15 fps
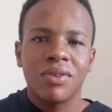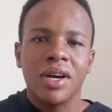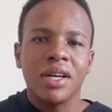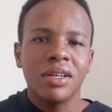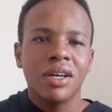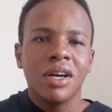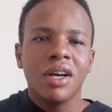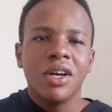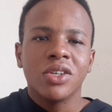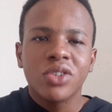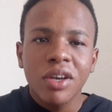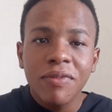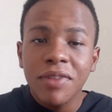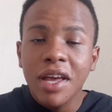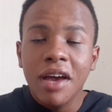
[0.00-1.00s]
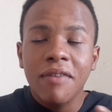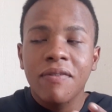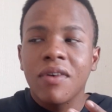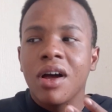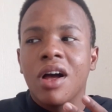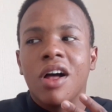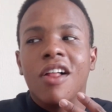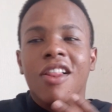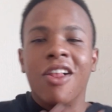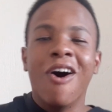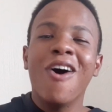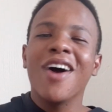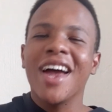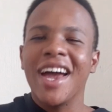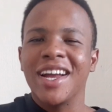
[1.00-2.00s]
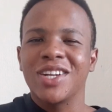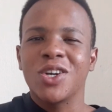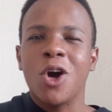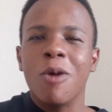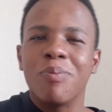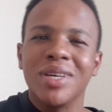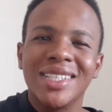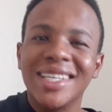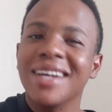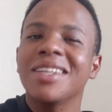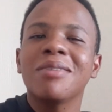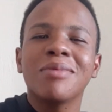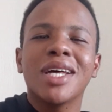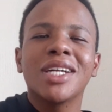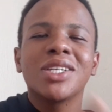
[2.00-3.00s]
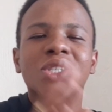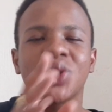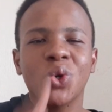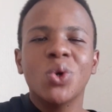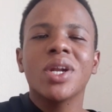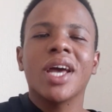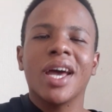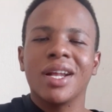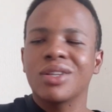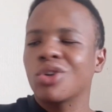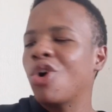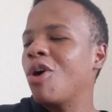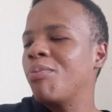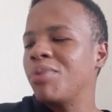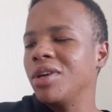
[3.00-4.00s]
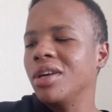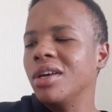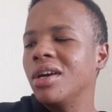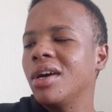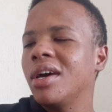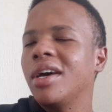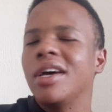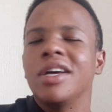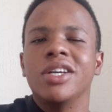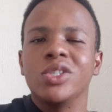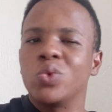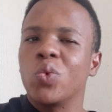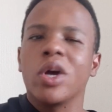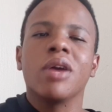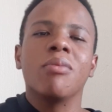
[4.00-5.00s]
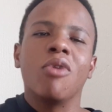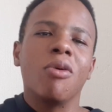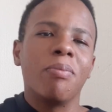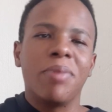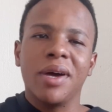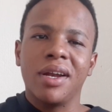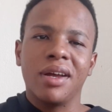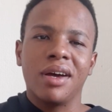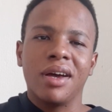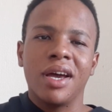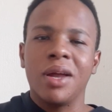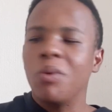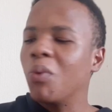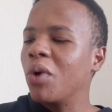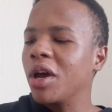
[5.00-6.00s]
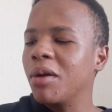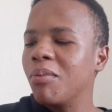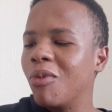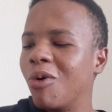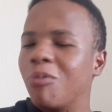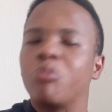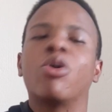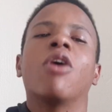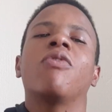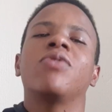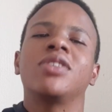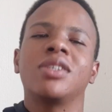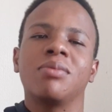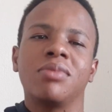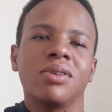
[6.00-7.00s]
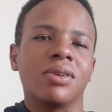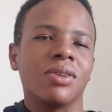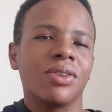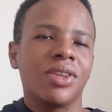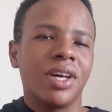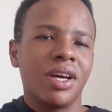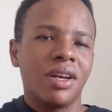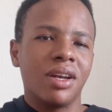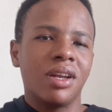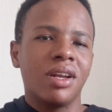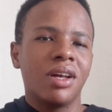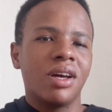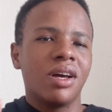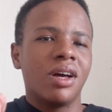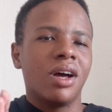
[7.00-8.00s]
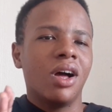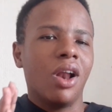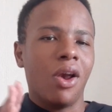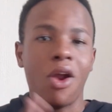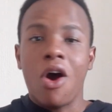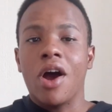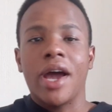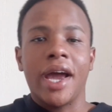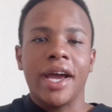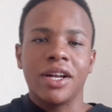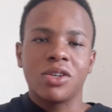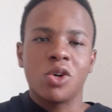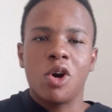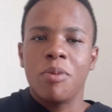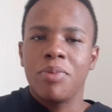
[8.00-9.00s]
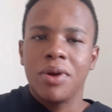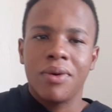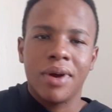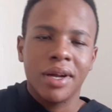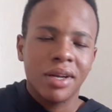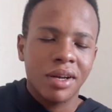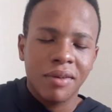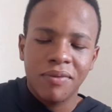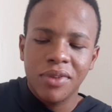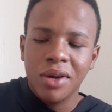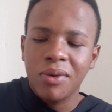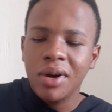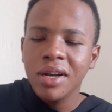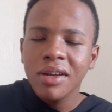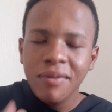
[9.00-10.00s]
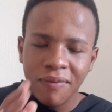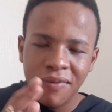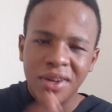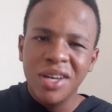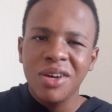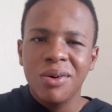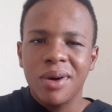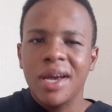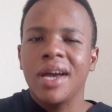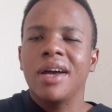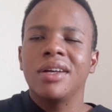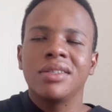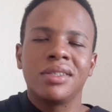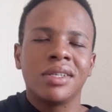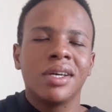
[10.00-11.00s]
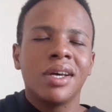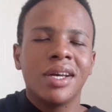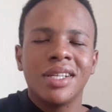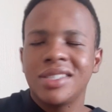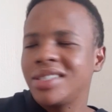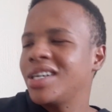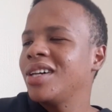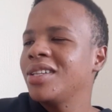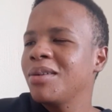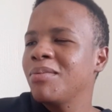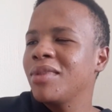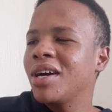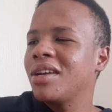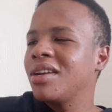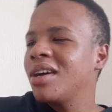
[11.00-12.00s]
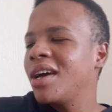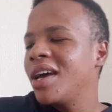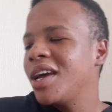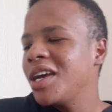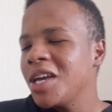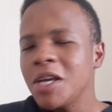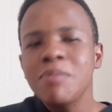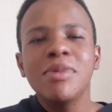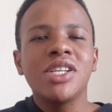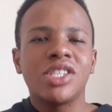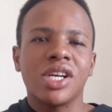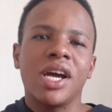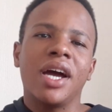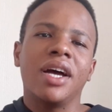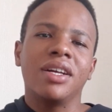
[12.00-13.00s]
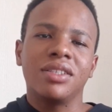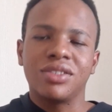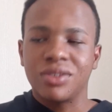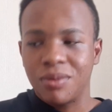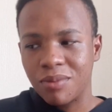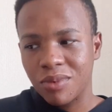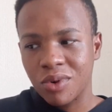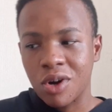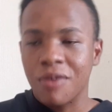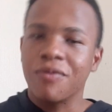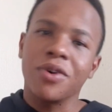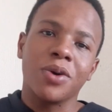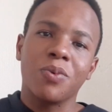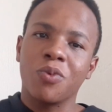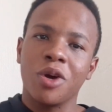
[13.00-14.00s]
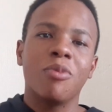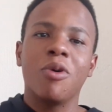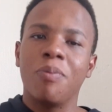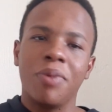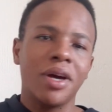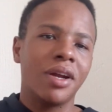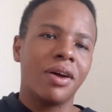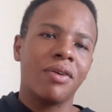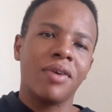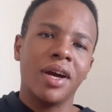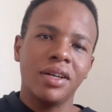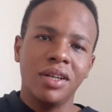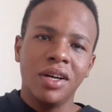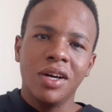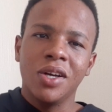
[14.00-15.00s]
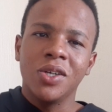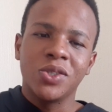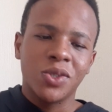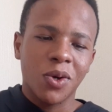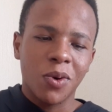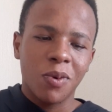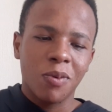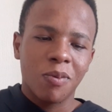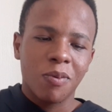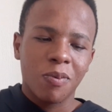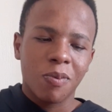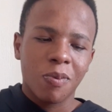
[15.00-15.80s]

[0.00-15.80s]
right? So if they have long ad copy, tell them that short ad copy is way more better and way more profitable than long ad copy, right? And if they're running video ads, tell them that image ads convert way more better, right? So